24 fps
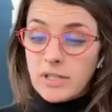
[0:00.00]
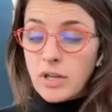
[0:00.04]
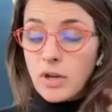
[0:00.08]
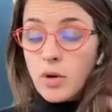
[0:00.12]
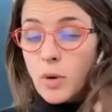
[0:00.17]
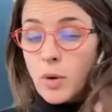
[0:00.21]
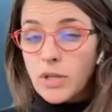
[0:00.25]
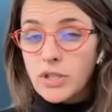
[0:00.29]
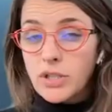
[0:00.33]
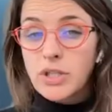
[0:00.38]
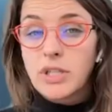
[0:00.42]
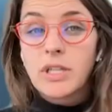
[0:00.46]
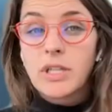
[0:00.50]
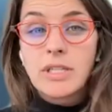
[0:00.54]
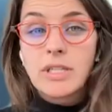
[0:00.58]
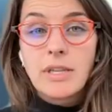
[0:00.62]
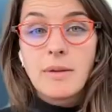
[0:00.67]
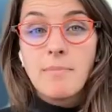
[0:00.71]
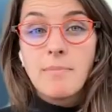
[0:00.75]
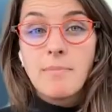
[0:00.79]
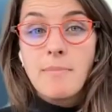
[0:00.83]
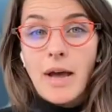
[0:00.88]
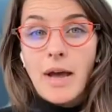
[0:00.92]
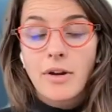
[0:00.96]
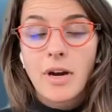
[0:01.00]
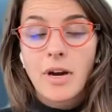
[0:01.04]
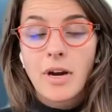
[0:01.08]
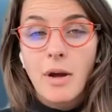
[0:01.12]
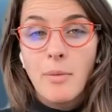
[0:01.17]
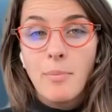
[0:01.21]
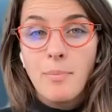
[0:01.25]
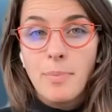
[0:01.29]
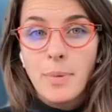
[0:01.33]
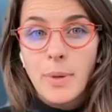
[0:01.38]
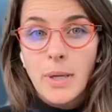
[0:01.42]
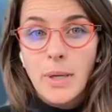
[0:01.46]
is the question, does it matter
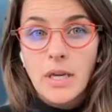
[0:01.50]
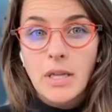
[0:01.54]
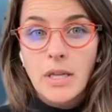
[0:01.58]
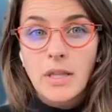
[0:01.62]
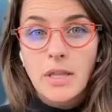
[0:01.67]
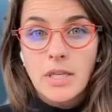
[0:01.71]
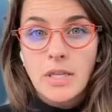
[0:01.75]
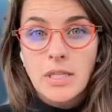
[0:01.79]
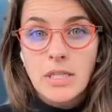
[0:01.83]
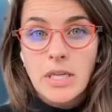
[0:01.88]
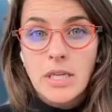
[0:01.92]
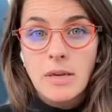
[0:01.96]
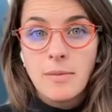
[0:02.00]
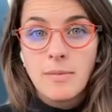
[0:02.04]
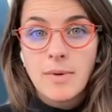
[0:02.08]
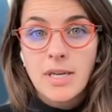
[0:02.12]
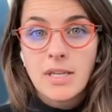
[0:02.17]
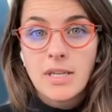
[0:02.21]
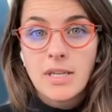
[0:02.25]
how big the team